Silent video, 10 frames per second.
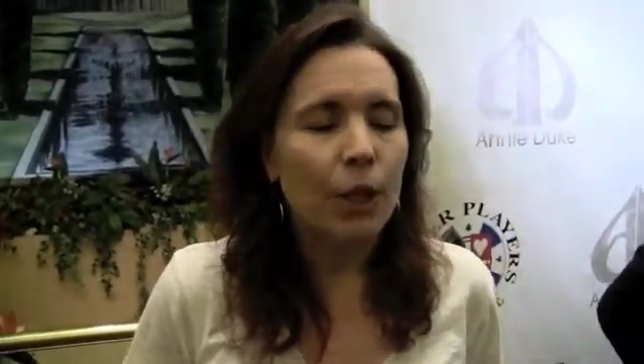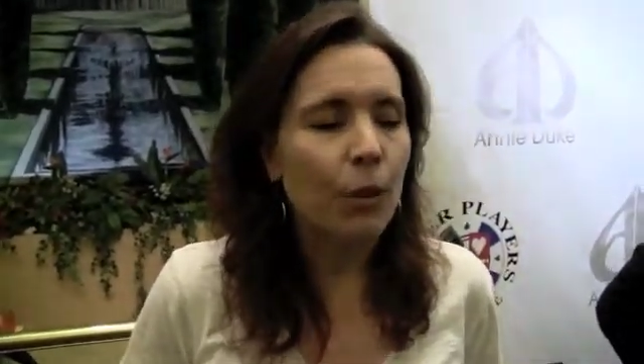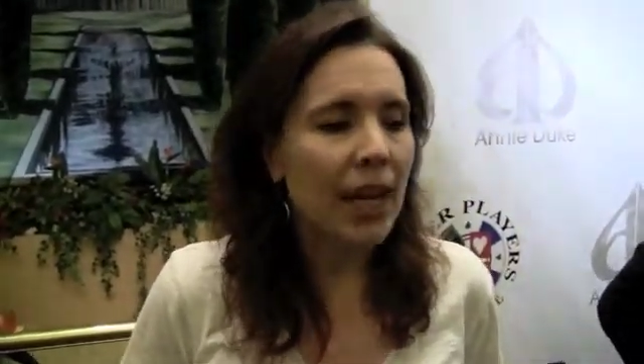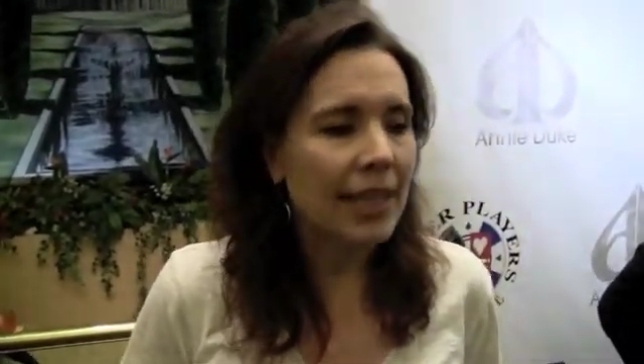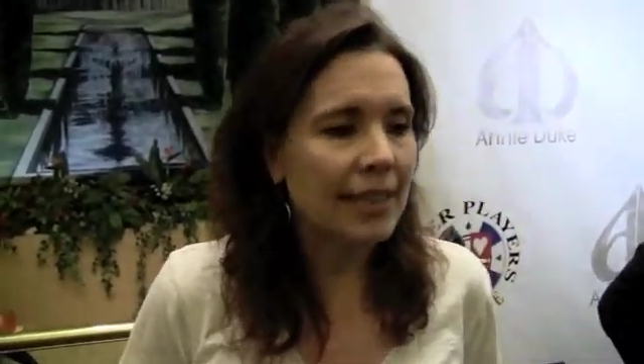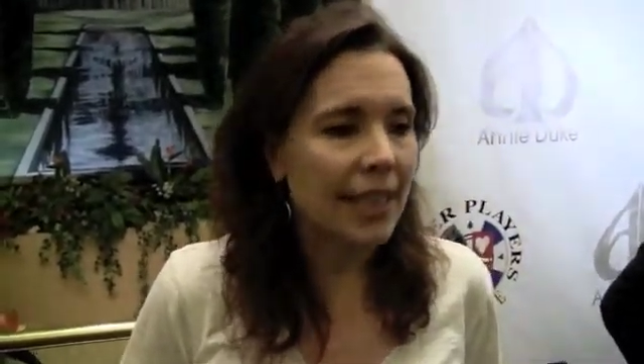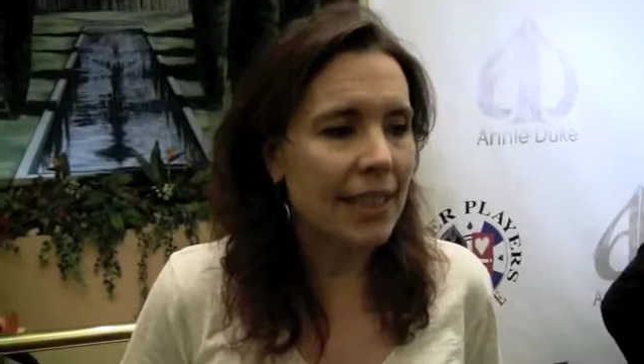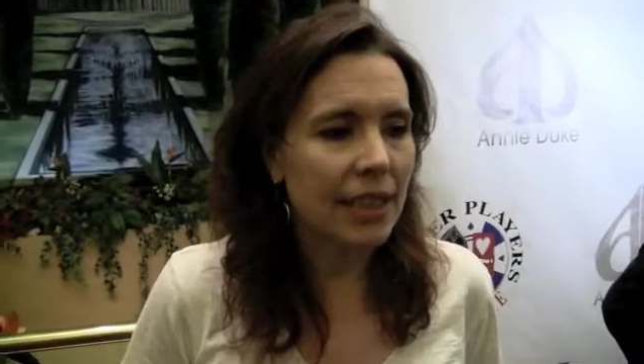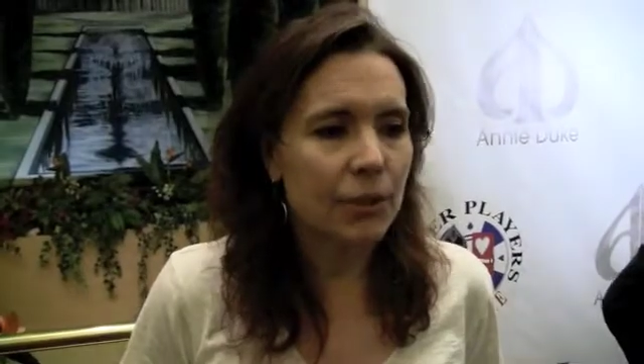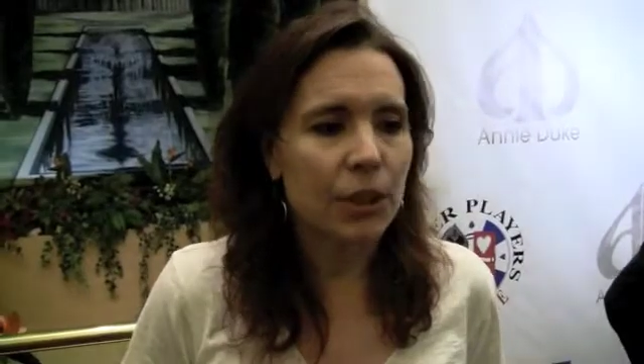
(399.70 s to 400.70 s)
What I can
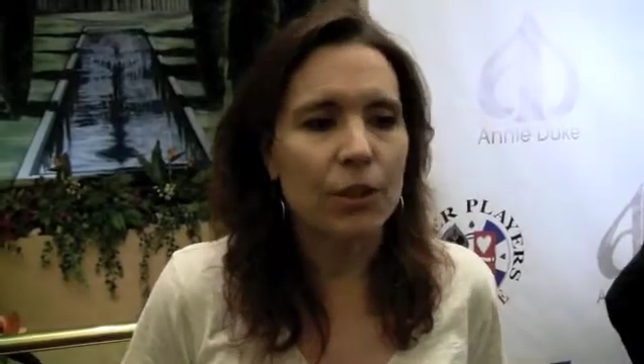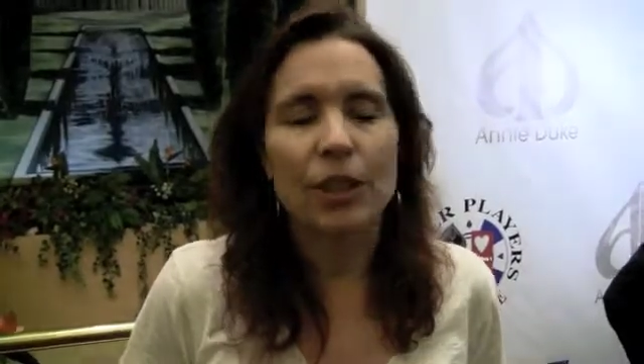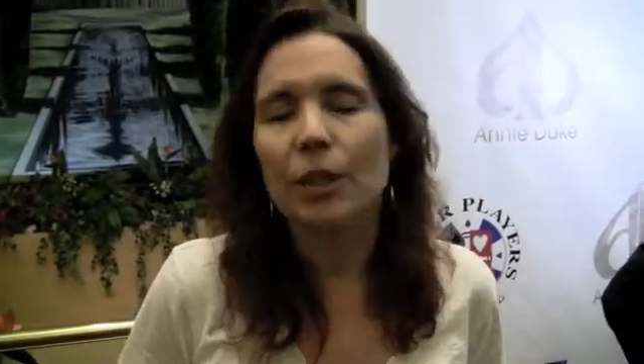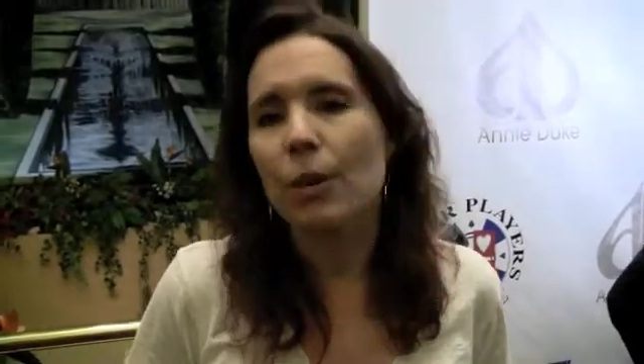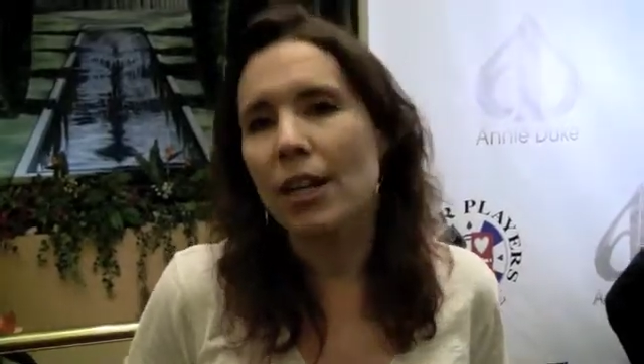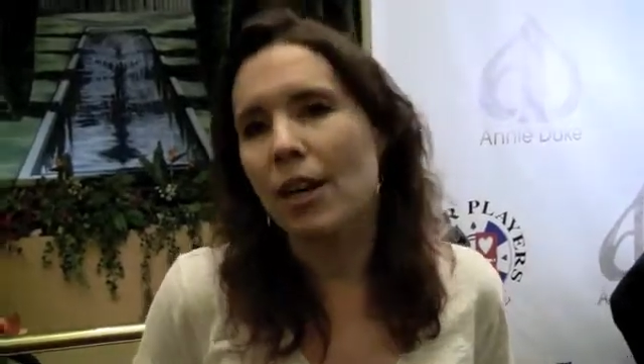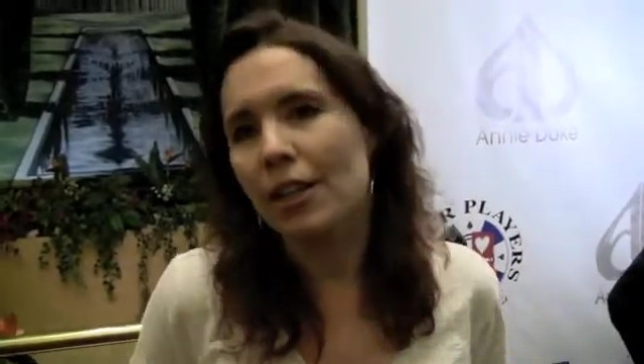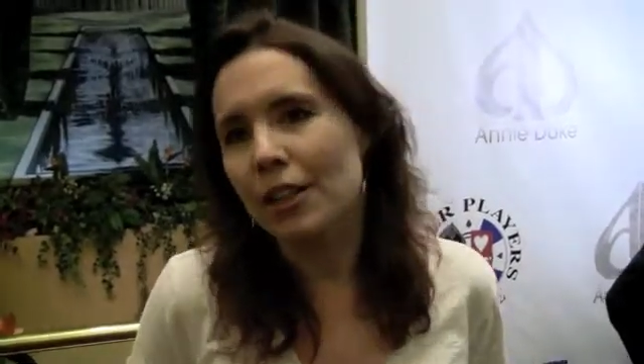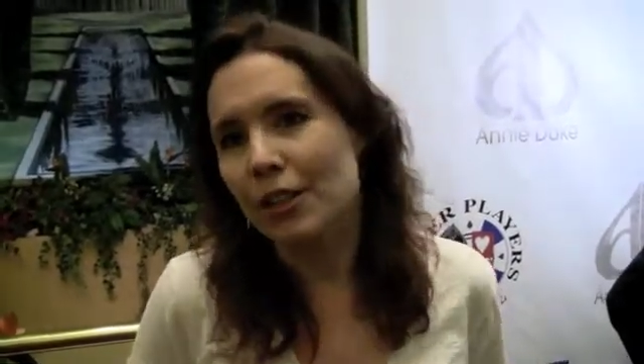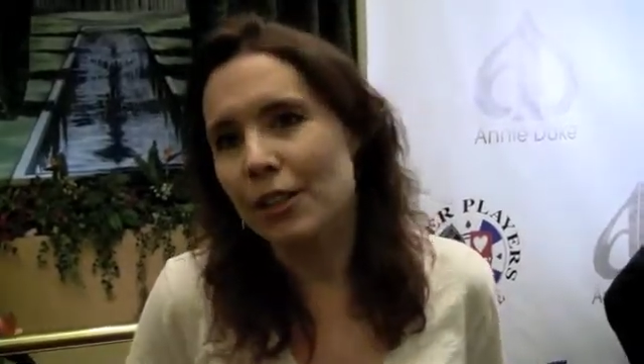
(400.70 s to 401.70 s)
say is there was certainly one
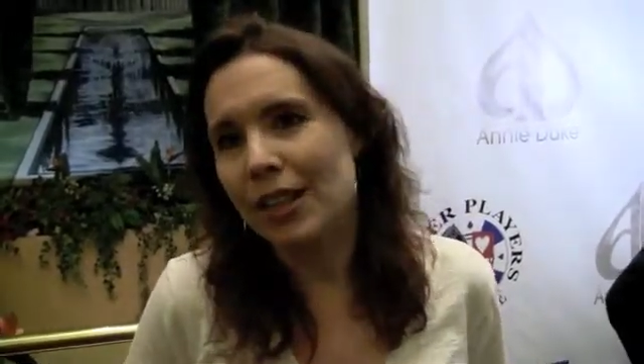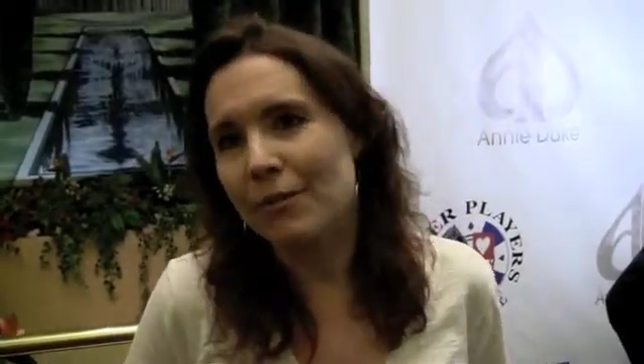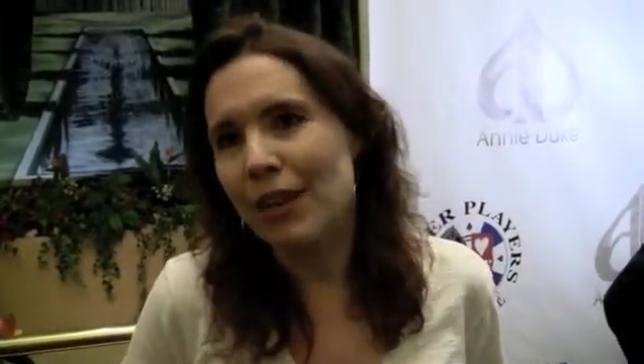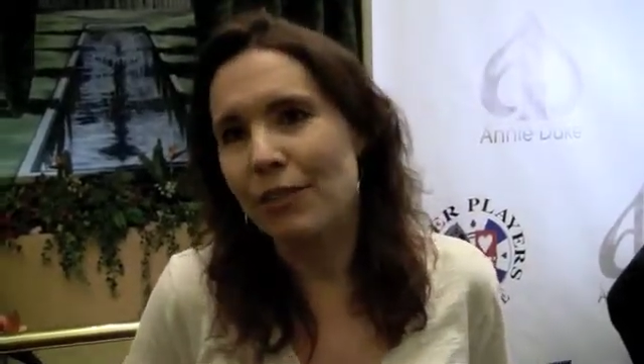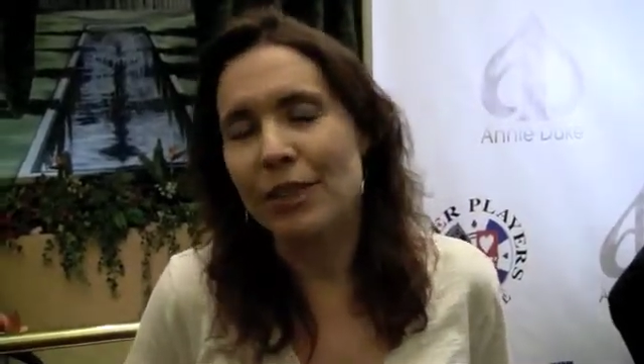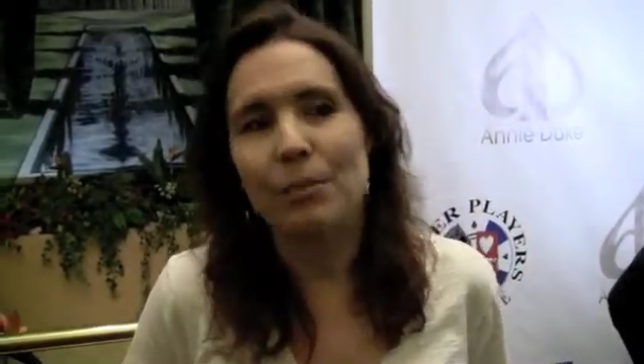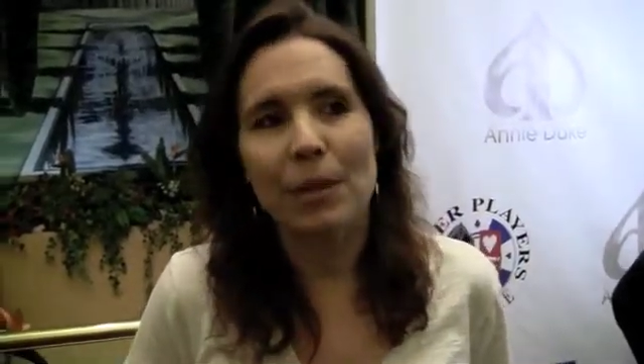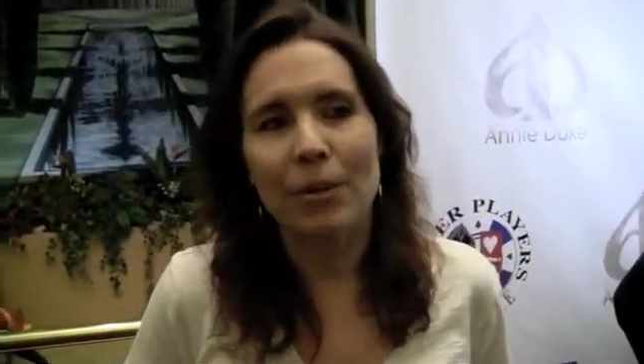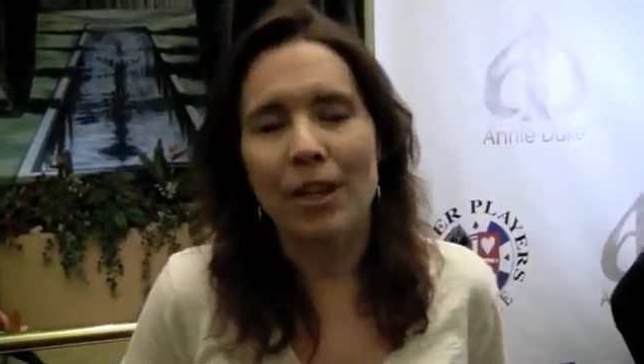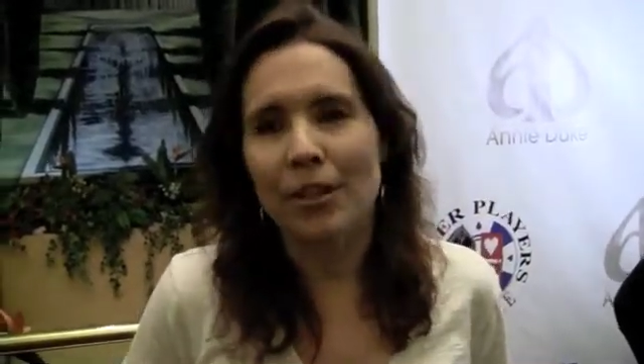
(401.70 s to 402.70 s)
article that referenced
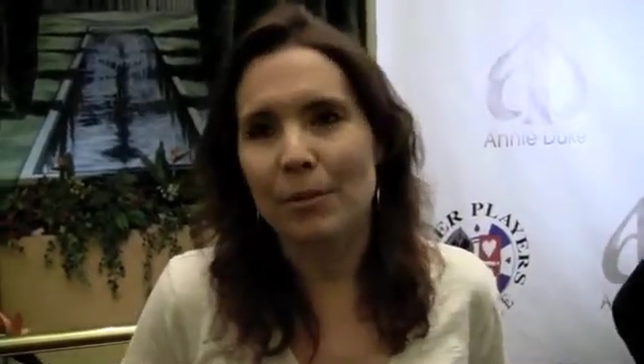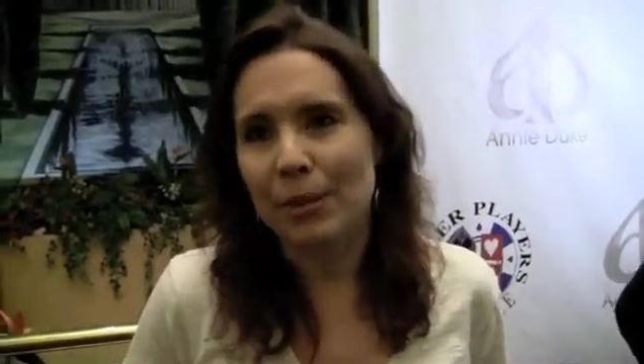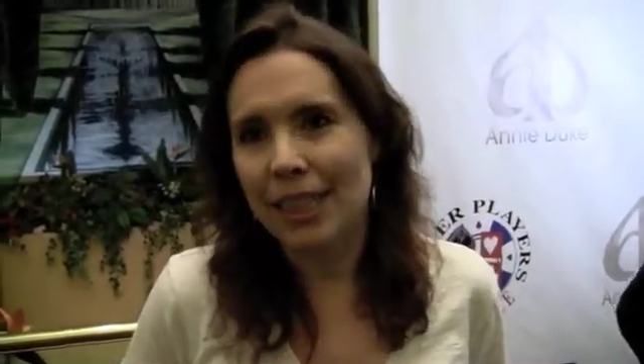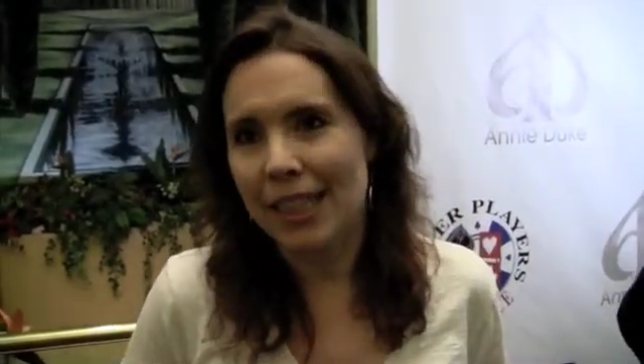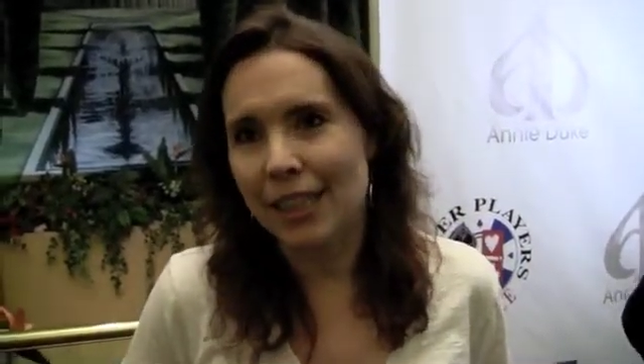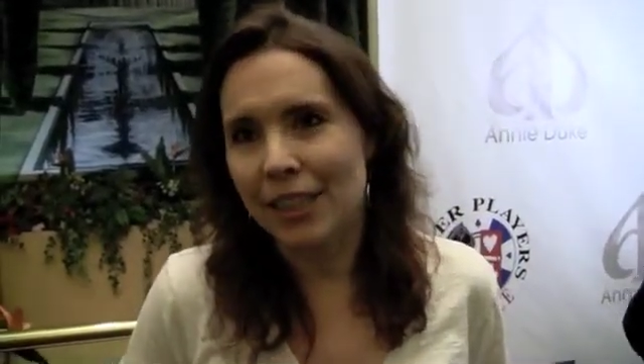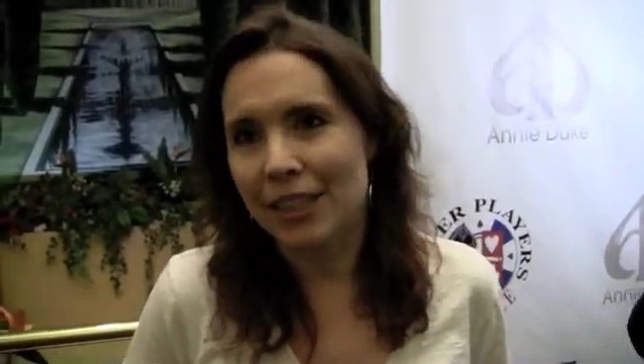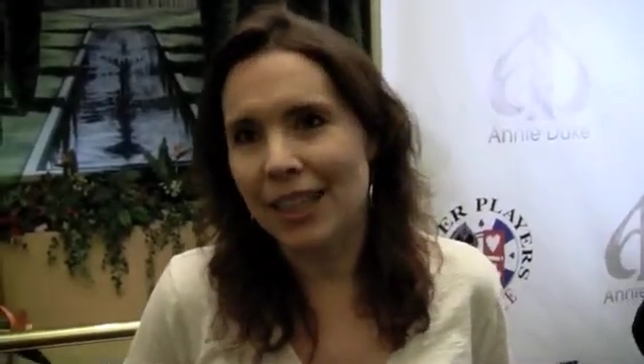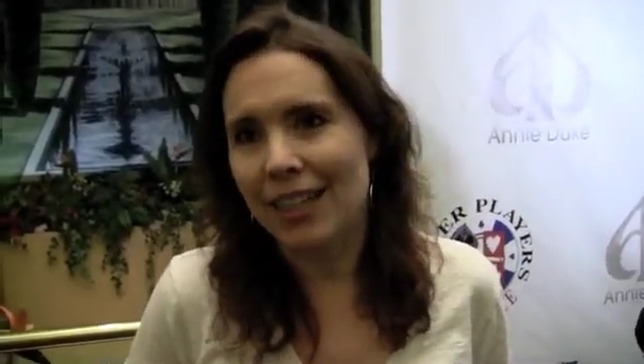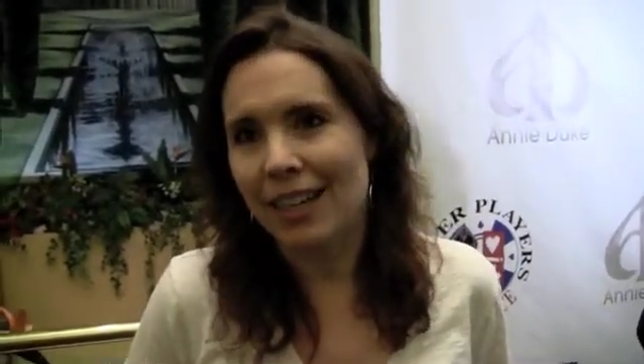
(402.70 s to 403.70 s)
my brother in particular
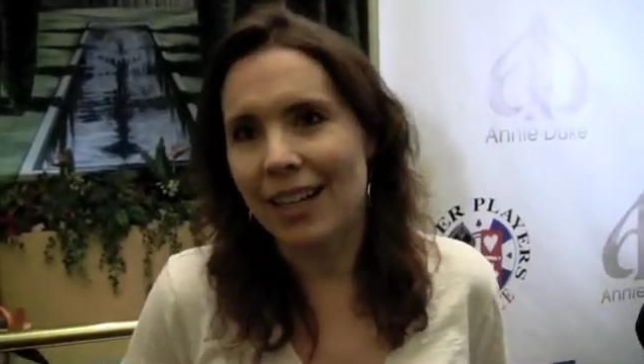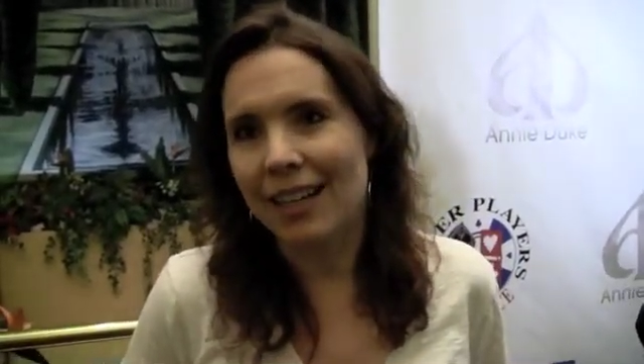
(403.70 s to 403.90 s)
that